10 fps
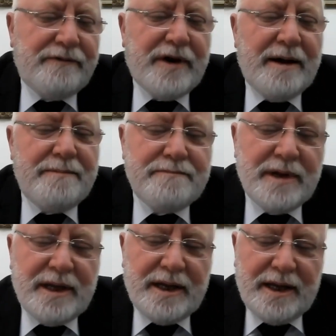from
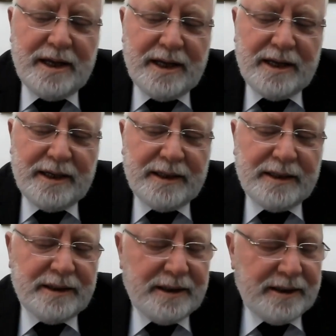
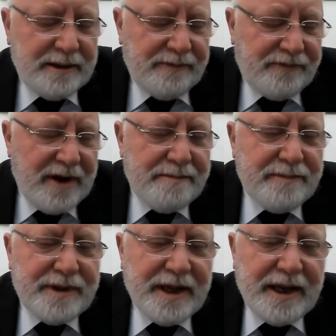
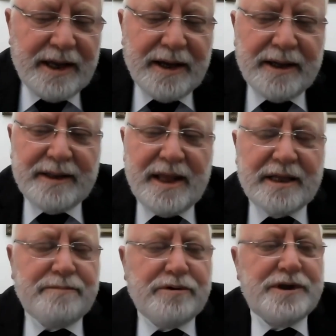
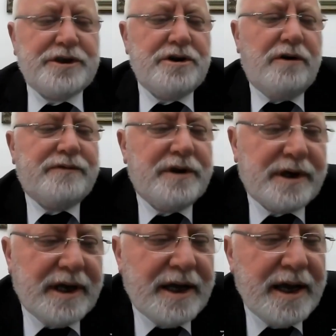that position of
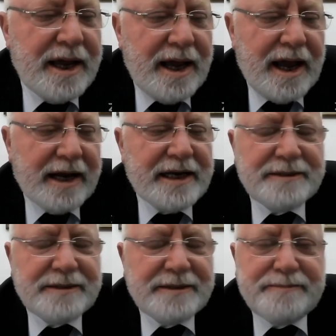Turkey, I
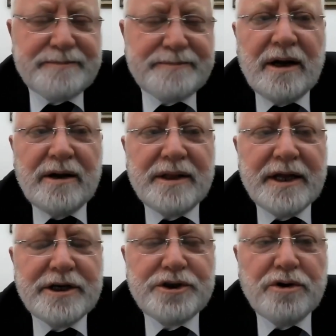guess,
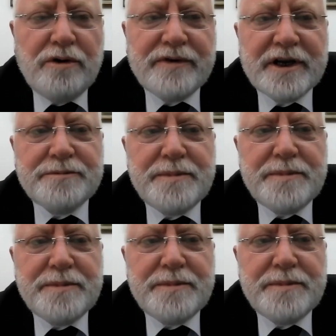on the issue of
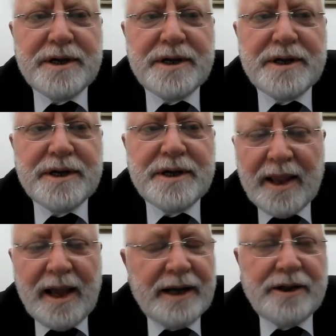Kashmir?
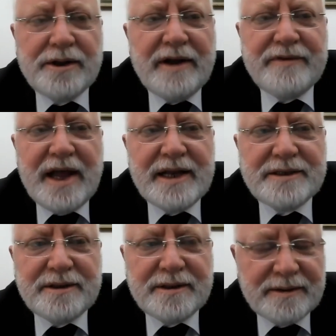I don't have the
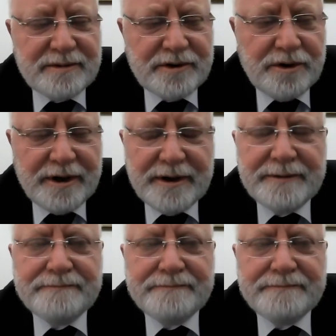answer. Sorry.